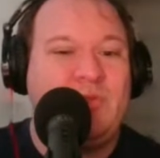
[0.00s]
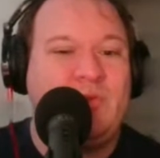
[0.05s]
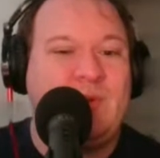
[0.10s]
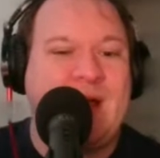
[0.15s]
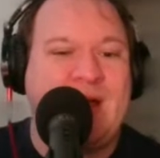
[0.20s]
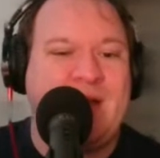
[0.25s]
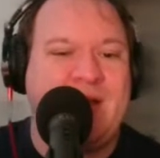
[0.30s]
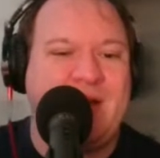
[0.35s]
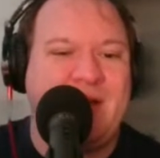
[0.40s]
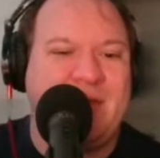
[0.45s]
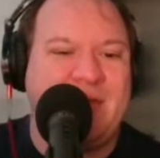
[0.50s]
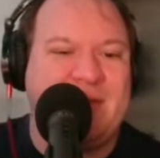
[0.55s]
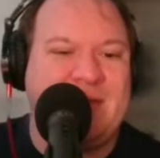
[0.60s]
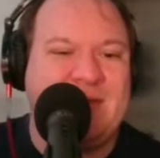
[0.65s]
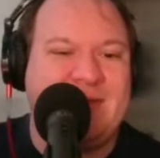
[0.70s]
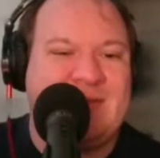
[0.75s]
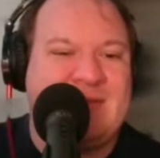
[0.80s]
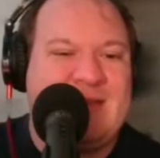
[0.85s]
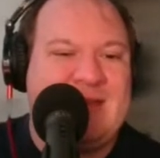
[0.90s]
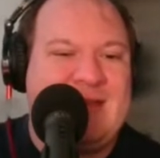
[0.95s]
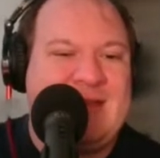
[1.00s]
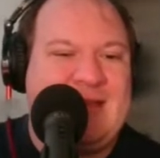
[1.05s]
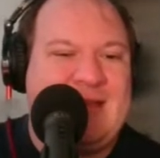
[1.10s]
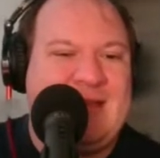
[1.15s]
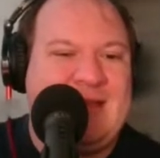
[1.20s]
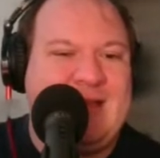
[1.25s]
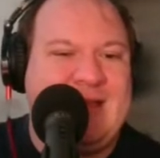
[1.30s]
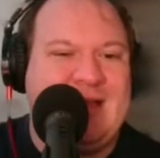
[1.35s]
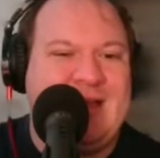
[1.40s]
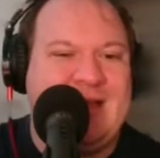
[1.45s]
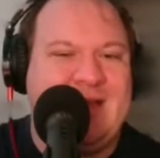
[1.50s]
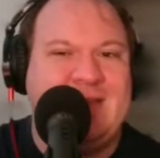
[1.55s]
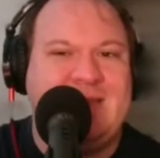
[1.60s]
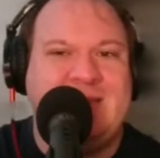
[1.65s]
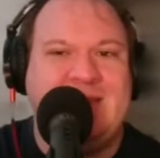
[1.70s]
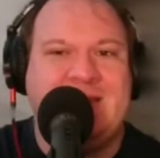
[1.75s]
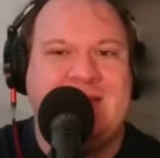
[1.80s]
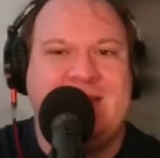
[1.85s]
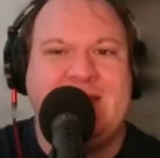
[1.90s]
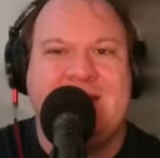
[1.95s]
throughout all this,
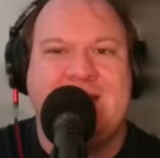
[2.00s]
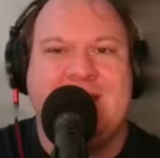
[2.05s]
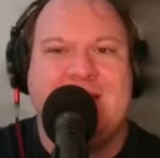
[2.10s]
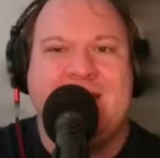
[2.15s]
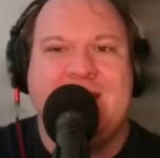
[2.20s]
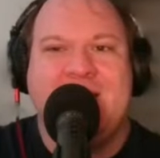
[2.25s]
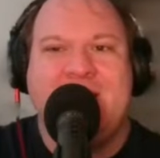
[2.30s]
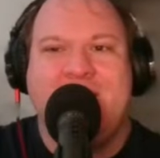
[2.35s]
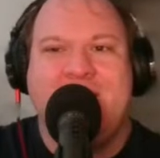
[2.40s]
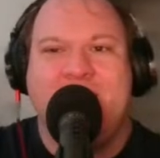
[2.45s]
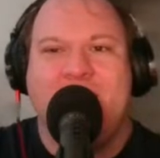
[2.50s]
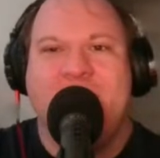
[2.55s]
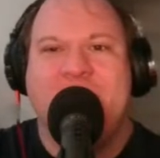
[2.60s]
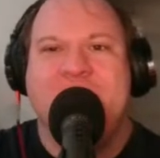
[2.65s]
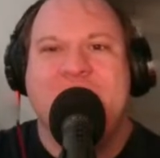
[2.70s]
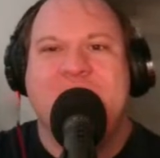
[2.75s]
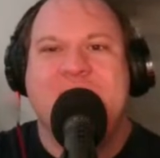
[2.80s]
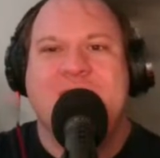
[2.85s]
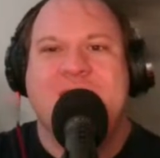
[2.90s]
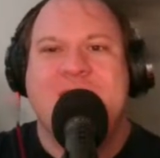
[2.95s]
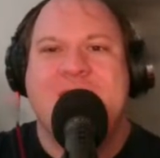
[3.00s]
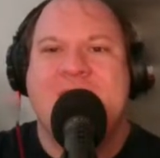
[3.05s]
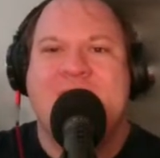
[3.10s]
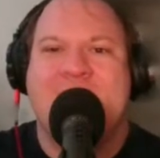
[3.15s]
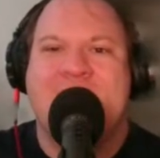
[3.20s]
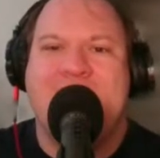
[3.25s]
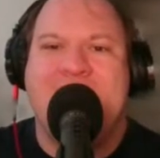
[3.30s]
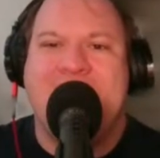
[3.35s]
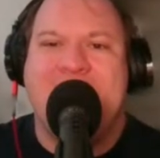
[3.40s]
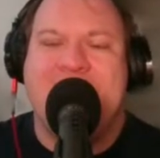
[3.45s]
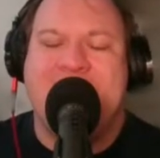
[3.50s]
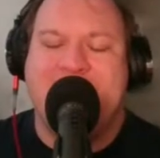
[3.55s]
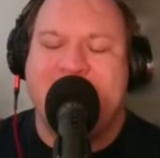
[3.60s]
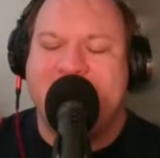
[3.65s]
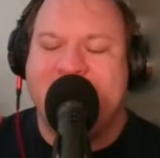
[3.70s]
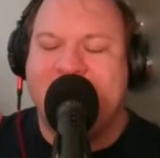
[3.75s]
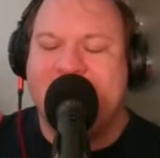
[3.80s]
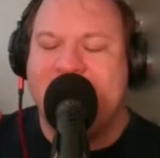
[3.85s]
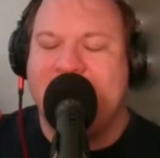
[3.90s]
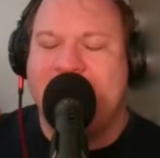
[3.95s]
dealing with it
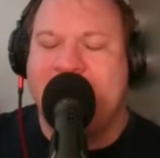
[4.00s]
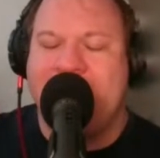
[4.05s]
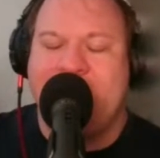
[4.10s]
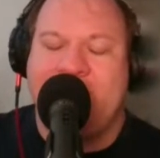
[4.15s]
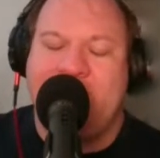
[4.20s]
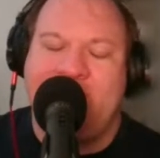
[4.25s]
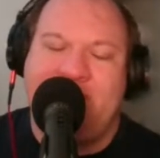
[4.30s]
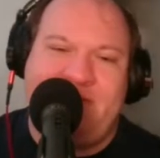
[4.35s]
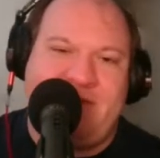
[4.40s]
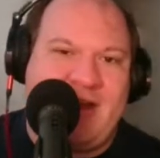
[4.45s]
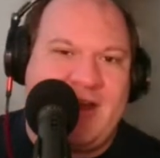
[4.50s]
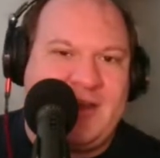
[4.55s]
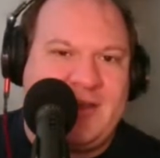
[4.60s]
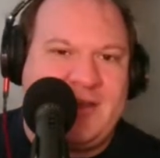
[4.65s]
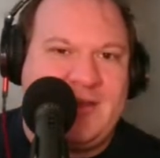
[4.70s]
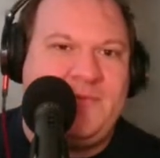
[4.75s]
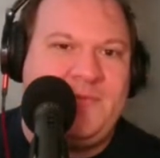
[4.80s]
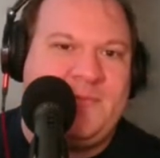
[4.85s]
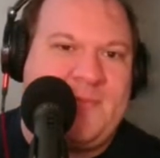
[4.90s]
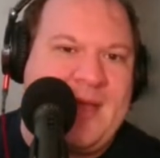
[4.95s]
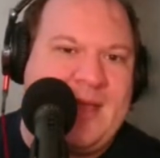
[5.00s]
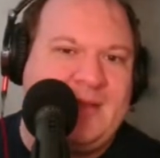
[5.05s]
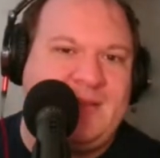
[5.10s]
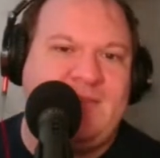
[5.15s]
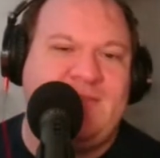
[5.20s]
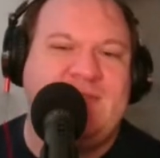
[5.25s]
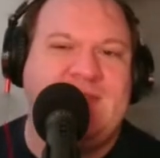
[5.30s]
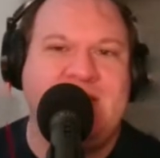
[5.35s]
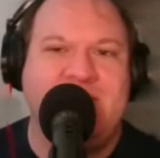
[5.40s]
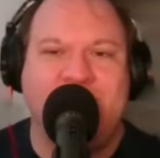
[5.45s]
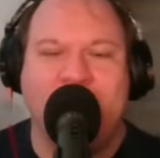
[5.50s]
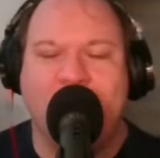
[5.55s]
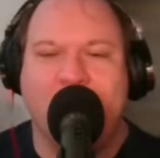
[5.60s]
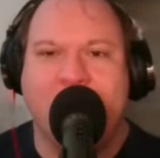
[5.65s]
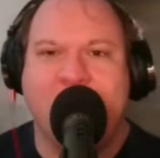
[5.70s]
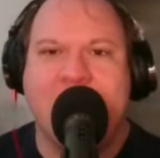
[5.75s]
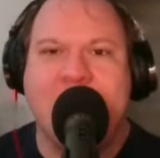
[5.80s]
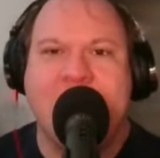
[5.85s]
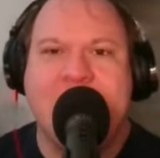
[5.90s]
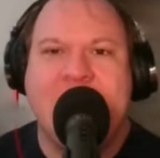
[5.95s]
as Johnny comes back to see
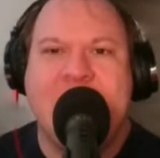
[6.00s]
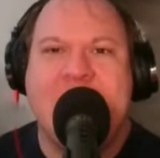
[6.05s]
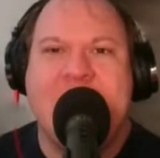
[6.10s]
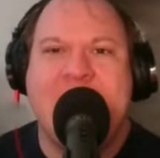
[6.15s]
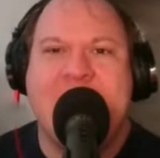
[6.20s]
Dory,